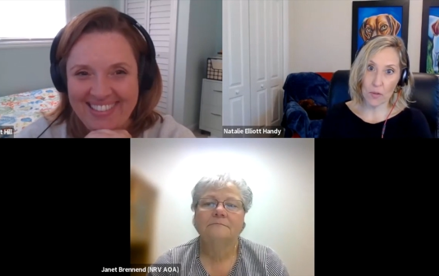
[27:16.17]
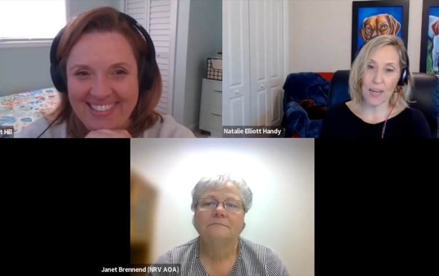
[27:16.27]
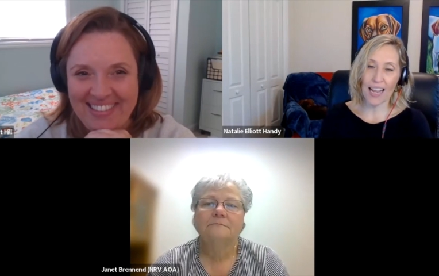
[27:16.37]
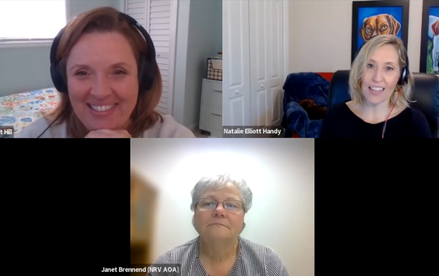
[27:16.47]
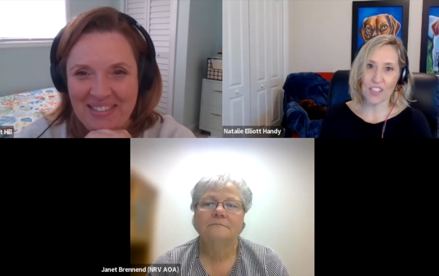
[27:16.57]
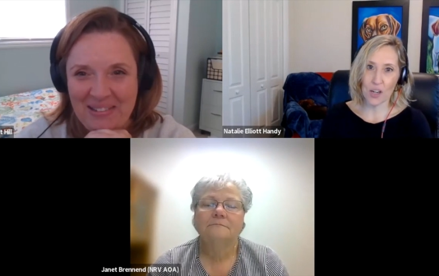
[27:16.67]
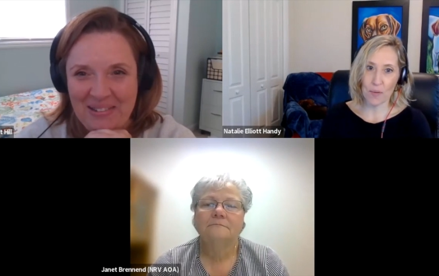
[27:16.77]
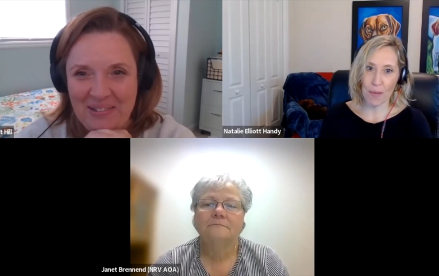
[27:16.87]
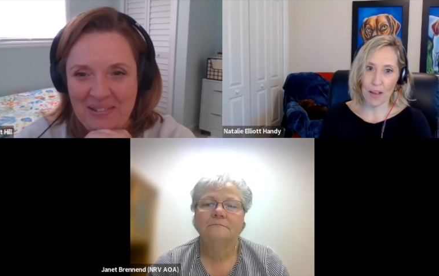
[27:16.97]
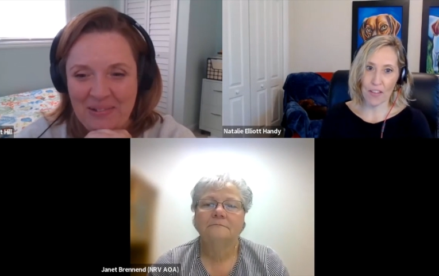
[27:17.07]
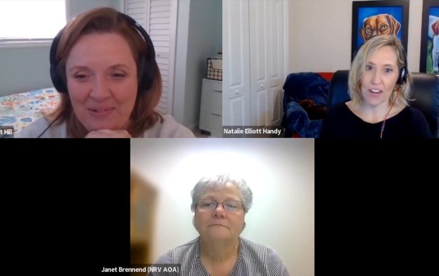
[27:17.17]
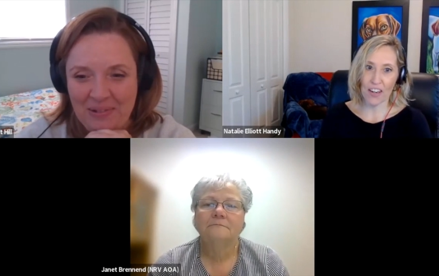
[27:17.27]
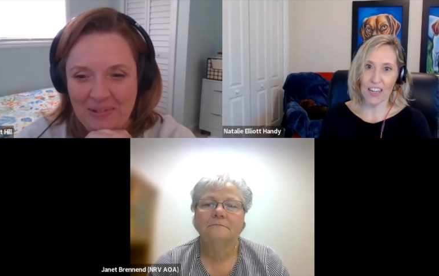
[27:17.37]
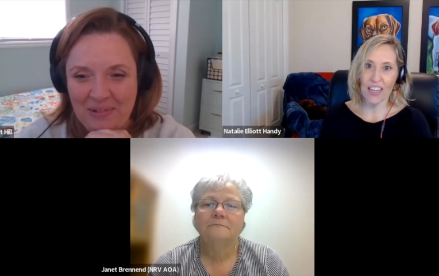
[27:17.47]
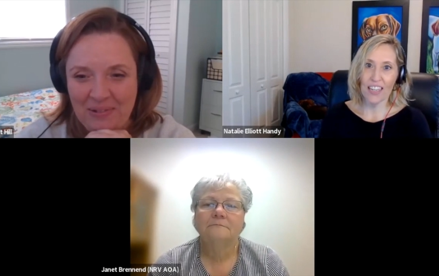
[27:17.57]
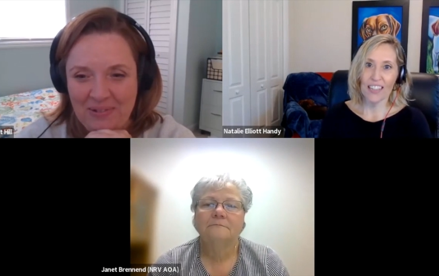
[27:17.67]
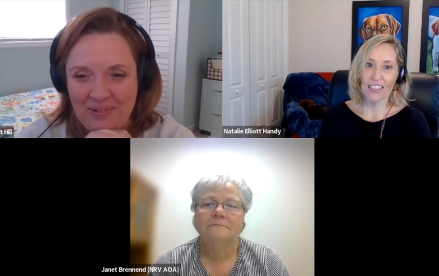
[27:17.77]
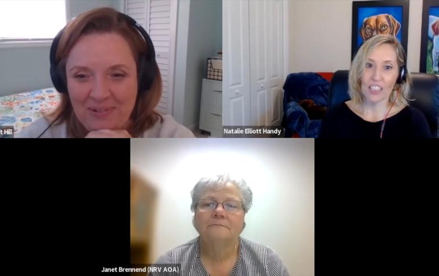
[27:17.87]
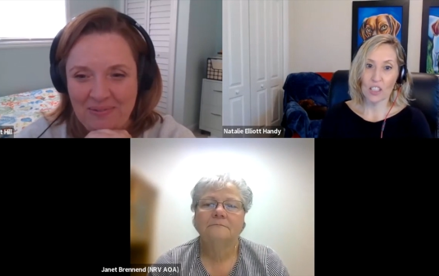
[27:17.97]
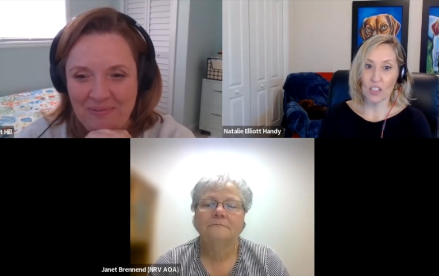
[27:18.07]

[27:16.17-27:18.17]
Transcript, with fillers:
Speaker 1: but as her mother. Like